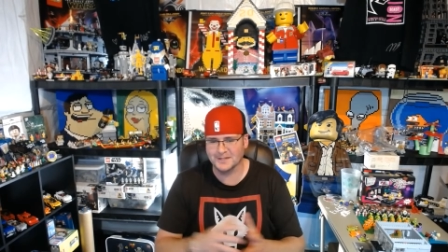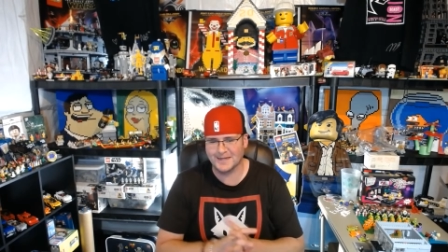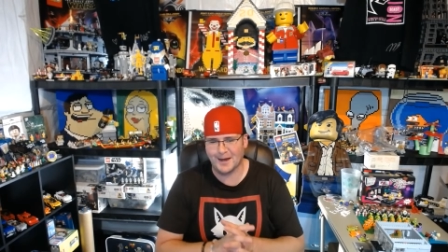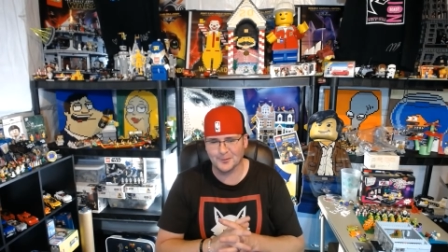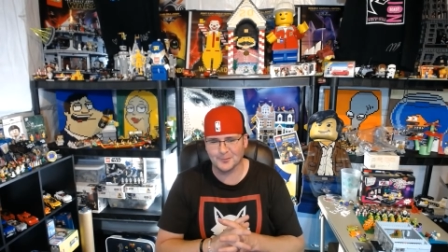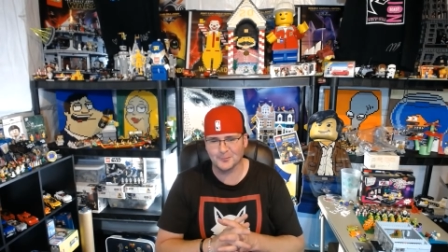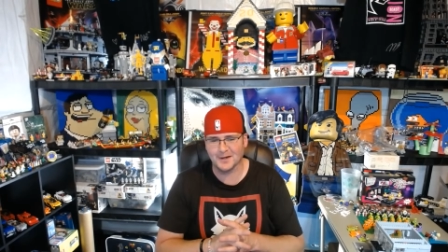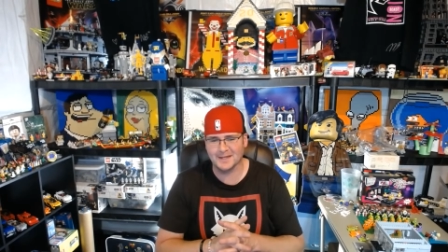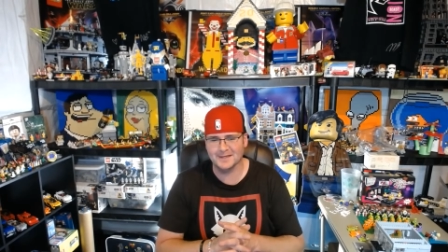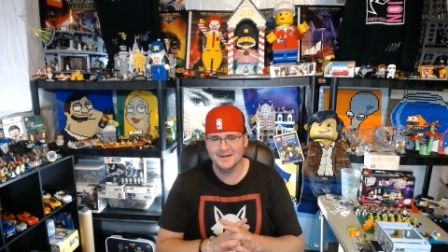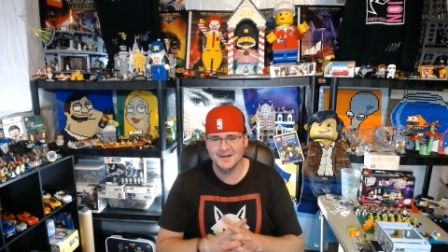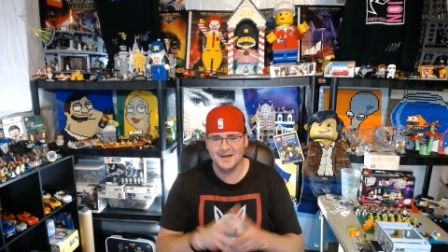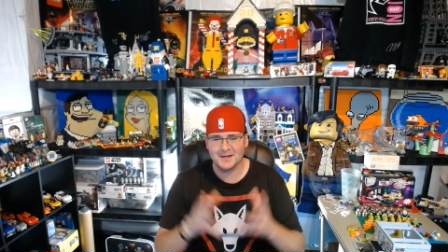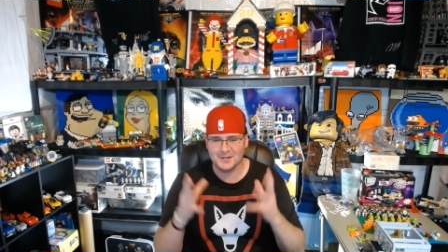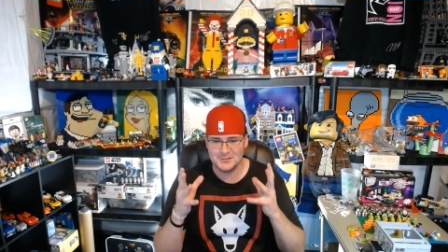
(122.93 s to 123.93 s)
out already
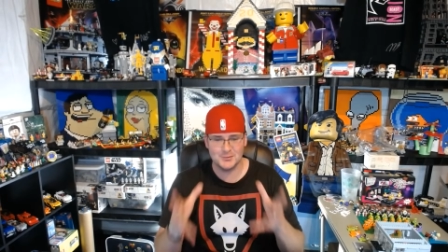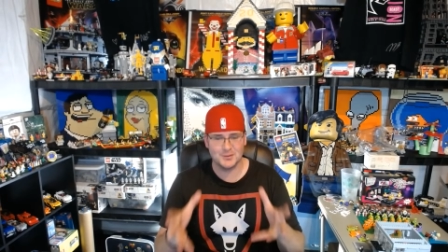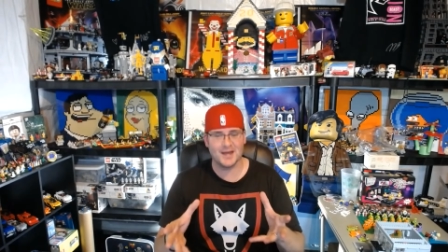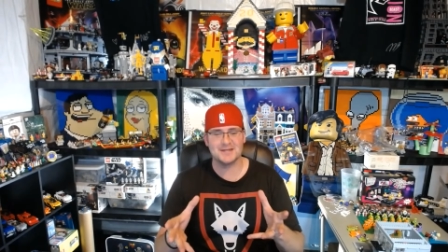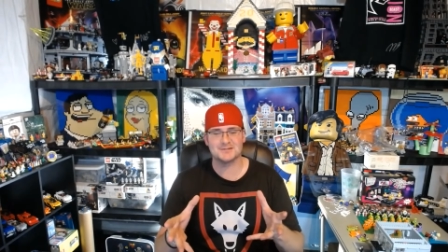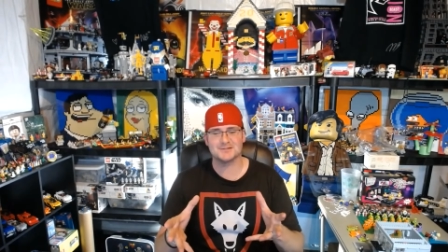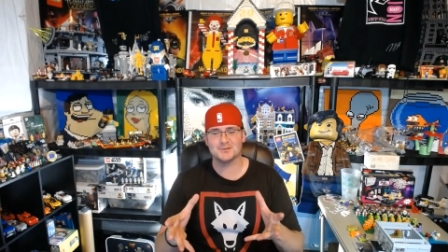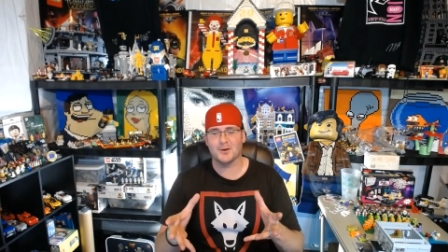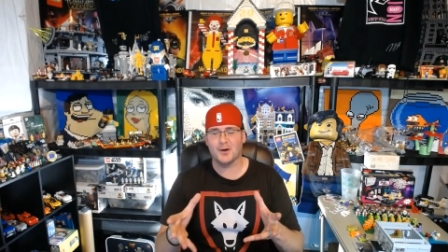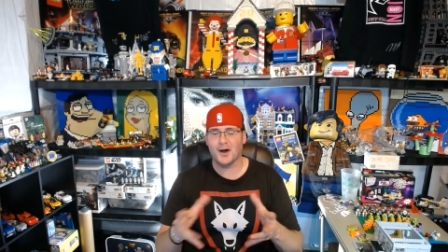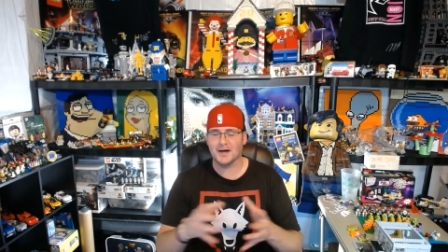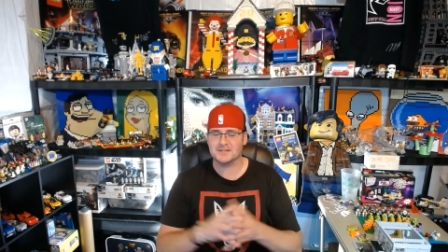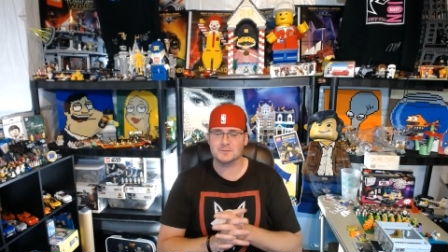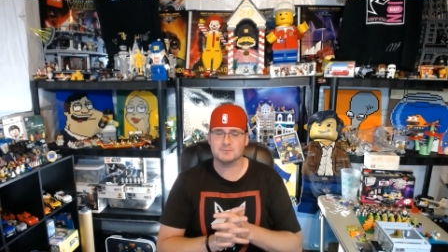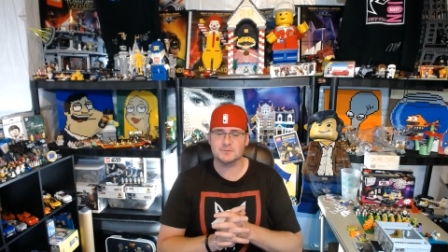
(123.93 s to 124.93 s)
because you guys are so awesome.